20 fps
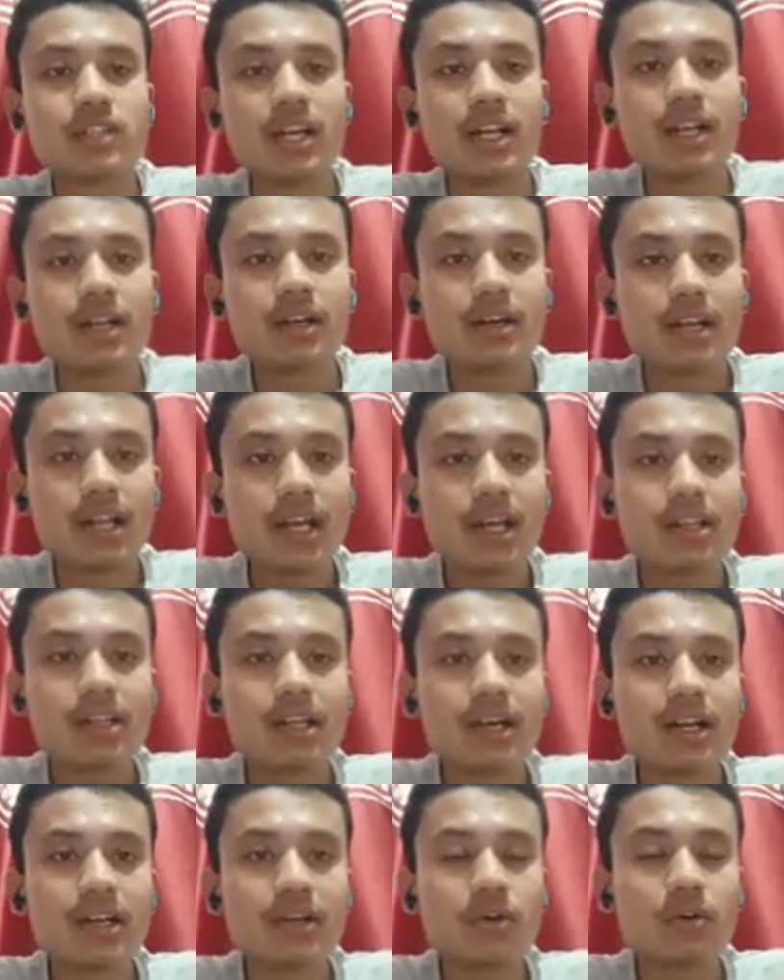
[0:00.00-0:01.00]
In Greek
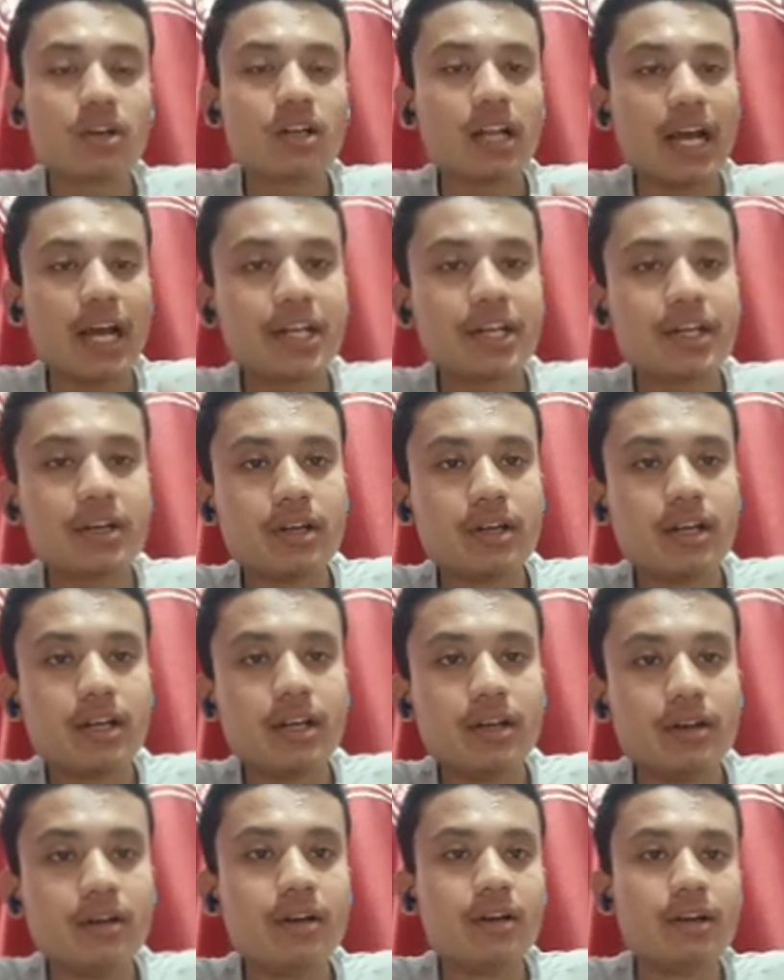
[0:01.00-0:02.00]
there are total
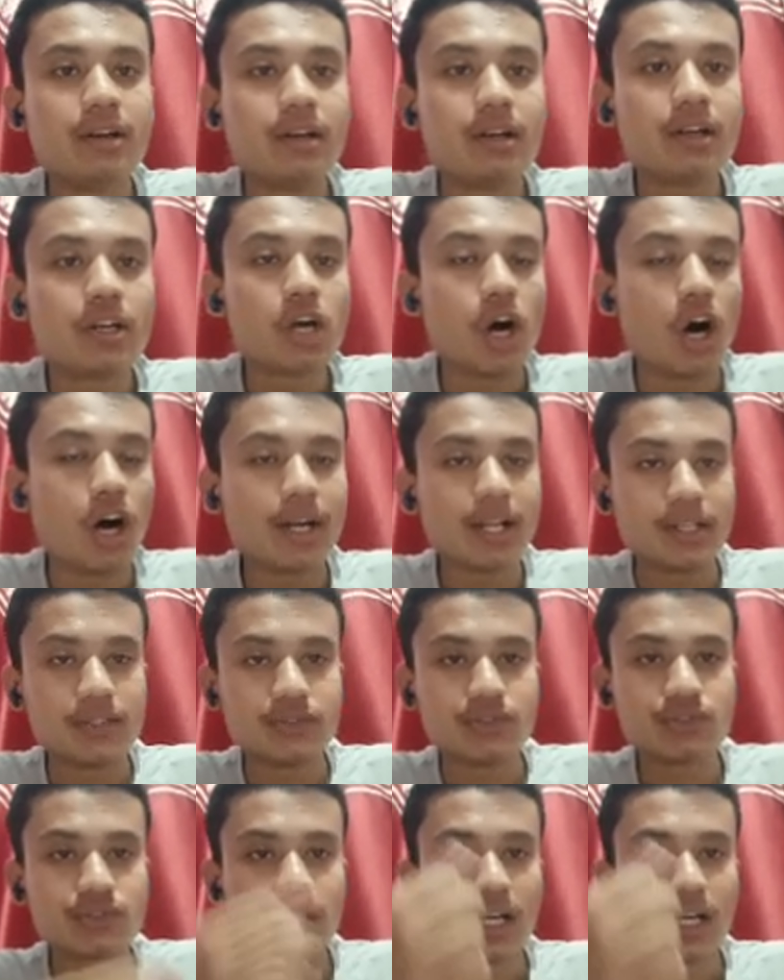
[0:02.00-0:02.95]
9 goddess,